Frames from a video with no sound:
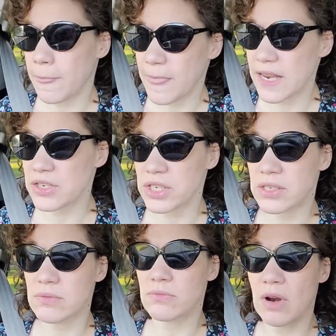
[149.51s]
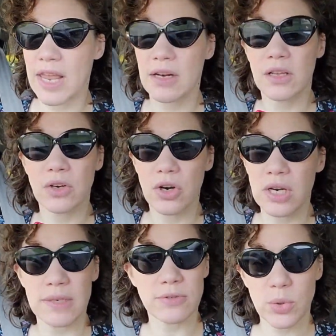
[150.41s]
they just ran
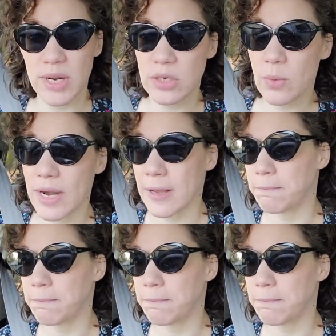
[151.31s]
Concurrent 2020.